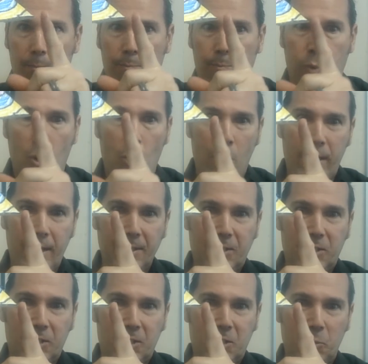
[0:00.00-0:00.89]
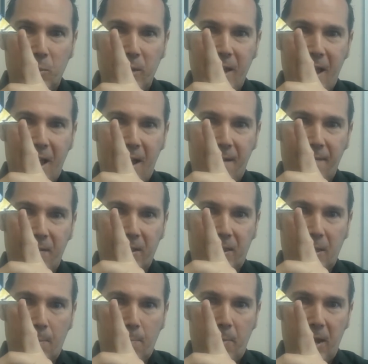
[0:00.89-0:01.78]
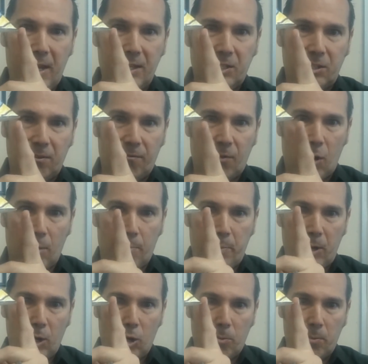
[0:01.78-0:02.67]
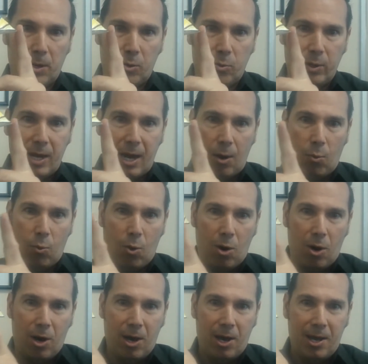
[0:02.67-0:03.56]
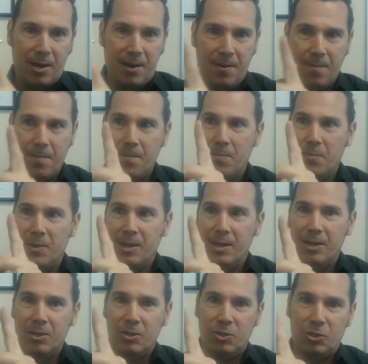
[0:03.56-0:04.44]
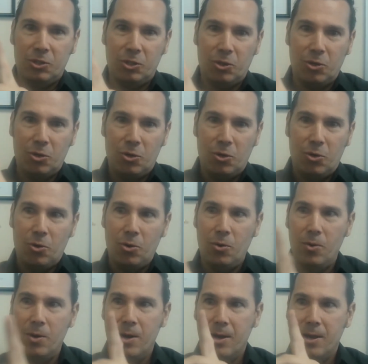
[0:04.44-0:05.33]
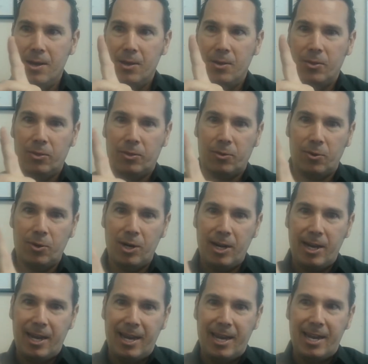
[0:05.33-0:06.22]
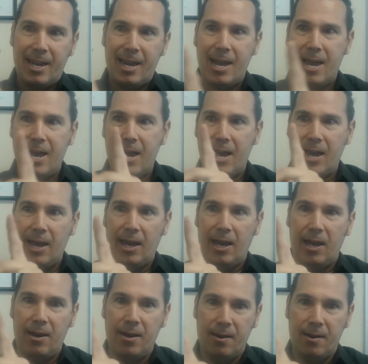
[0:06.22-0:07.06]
points do we have at the base of our pyramid? We got 1, 2, 3, and